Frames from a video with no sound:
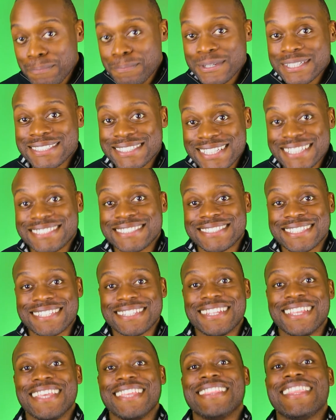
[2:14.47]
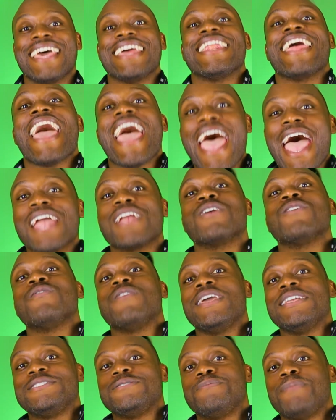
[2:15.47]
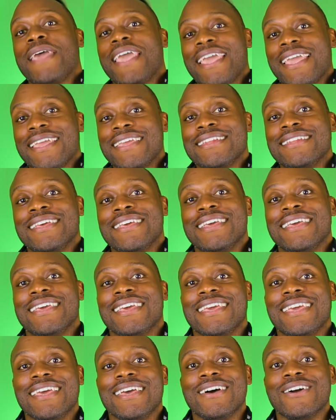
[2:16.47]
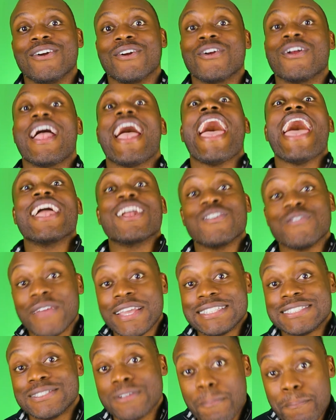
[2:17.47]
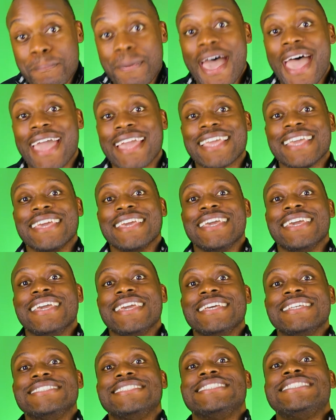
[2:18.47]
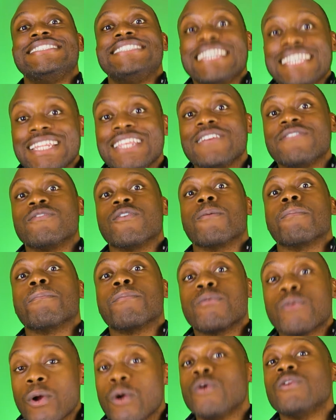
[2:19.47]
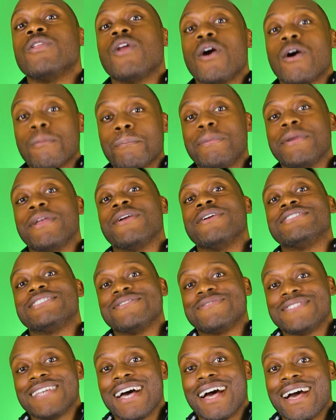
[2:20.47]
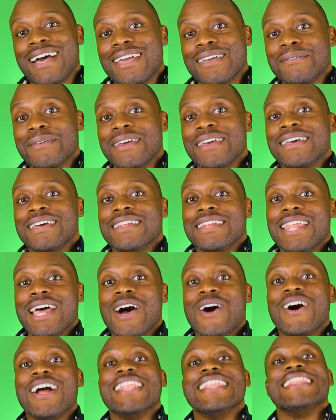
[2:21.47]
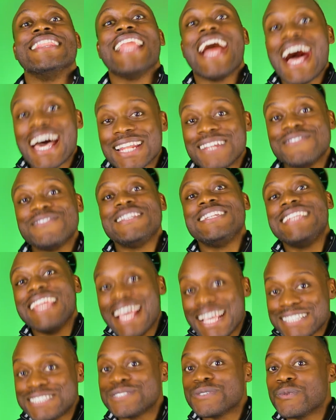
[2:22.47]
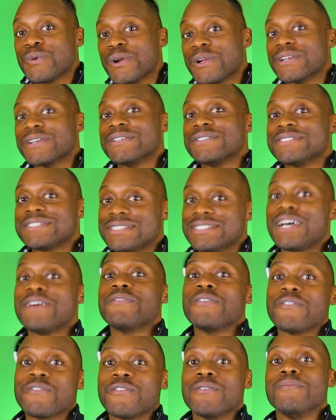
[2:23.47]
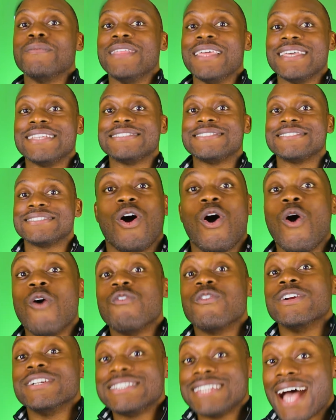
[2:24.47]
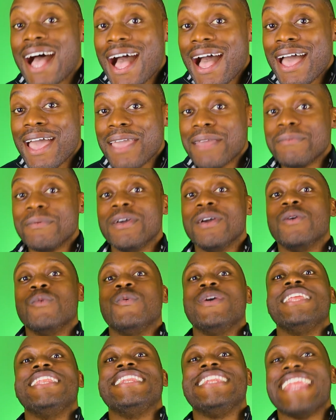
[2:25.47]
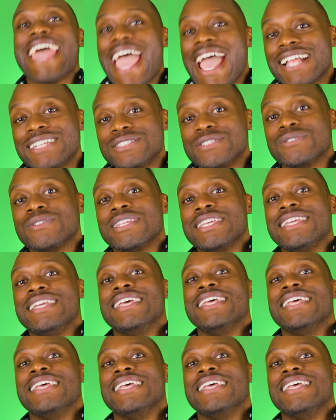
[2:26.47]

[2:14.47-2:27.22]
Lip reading: position that aggravates pain or aggravates the back is sitting for prolonged periods of time. Now, a lot of desk workers suffer from this. Over time, we naturally